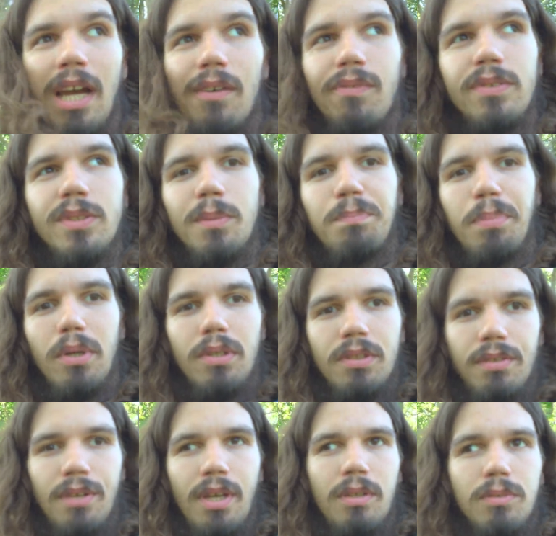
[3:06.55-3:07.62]
we have some
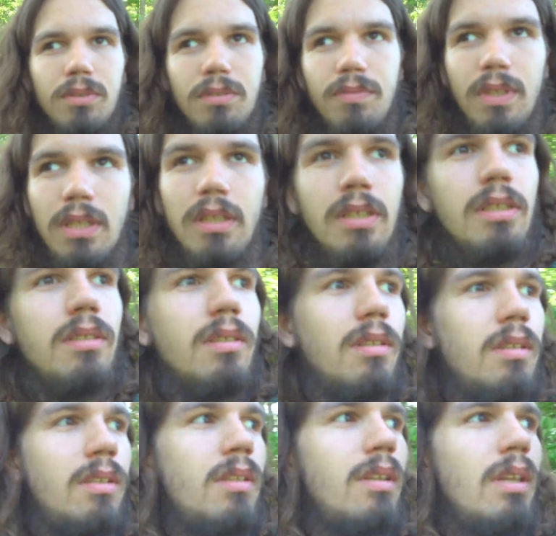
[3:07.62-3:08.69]
birdhouse thing here.
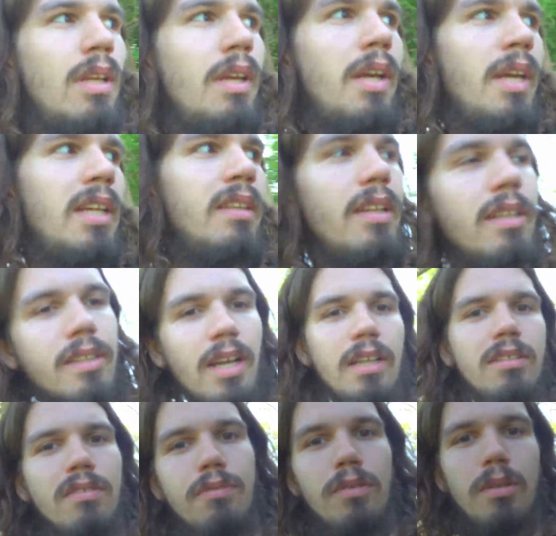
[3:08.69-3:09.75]
That's
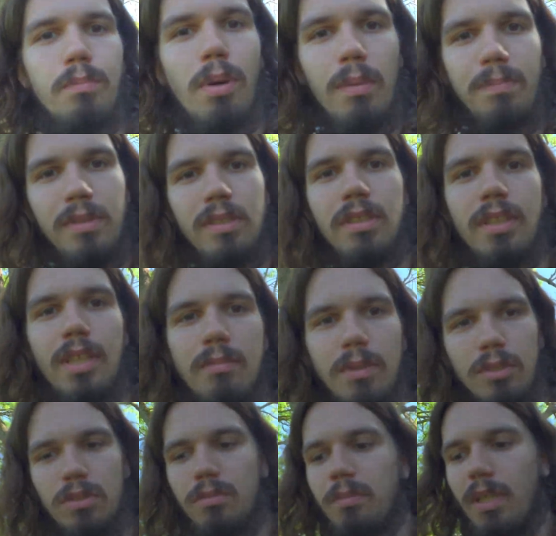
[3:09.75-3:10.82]
kind of popular in
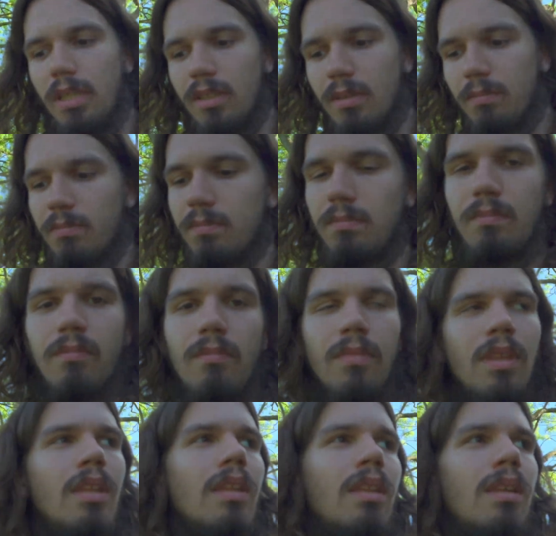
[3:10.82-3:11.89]
Denmark to make them.
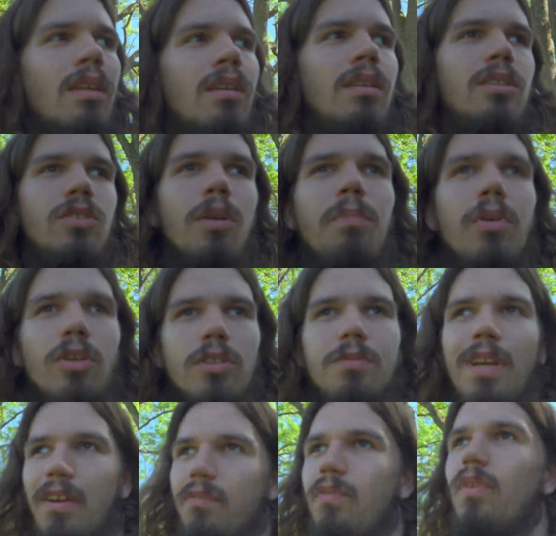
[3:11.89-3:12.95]
It's not because
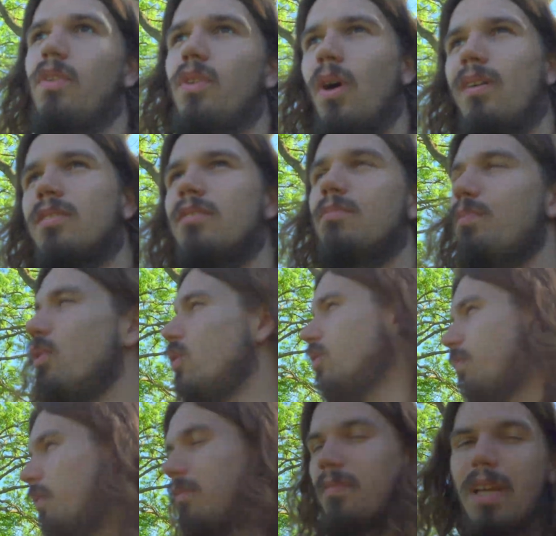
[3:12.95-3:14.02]
we have lots of birds,
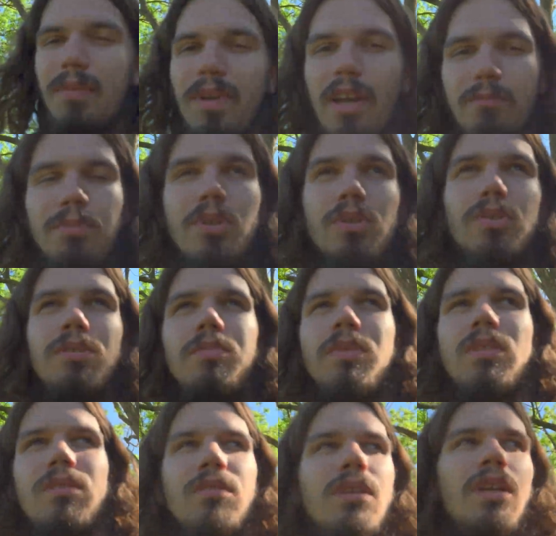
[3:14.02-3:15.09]
but yeah, we have birds.
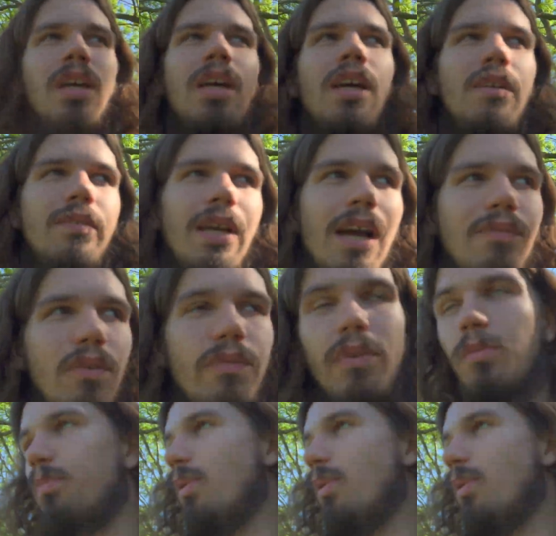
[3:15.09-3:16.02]
We have a few